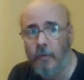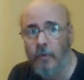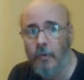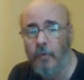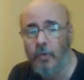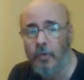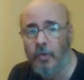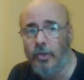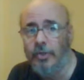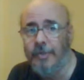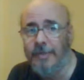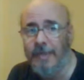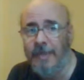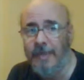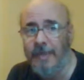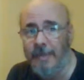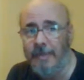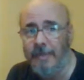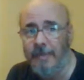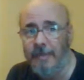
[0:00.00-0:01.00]
who could
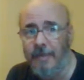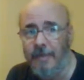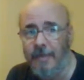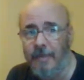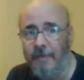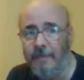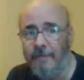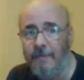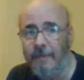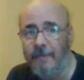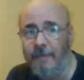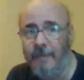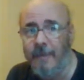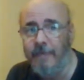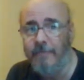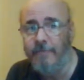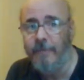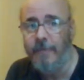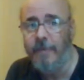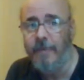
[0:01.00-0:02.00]
get into this, that
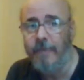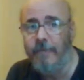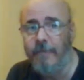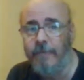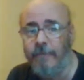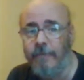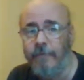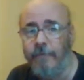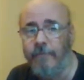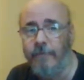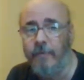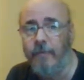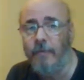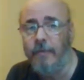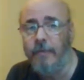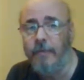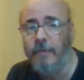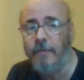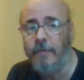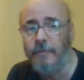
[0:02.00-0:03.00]
they be
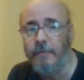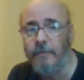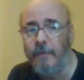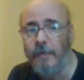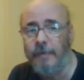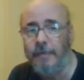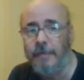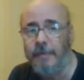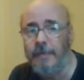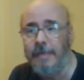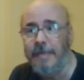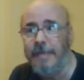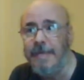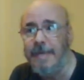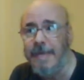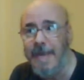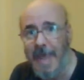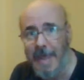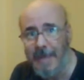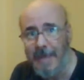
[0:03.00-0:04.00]
severely instructed
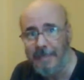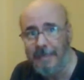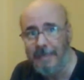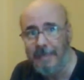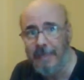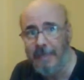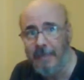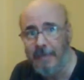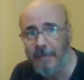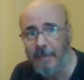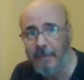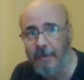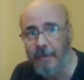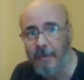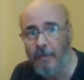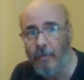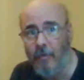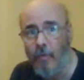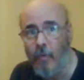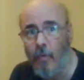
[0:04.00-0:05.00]
not to get into
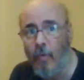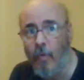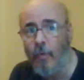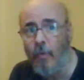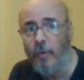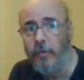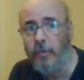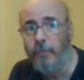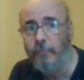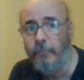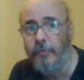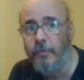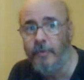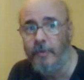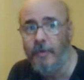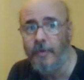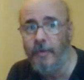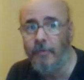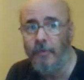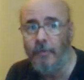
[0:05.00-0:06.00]
there, or you put
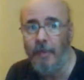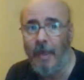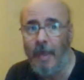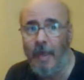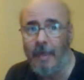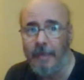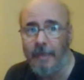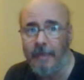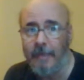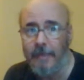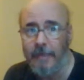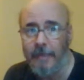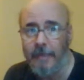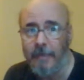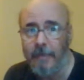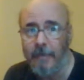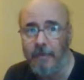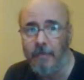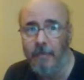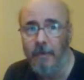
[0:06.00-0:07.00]
it under lock and
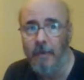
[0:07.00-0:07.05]
key.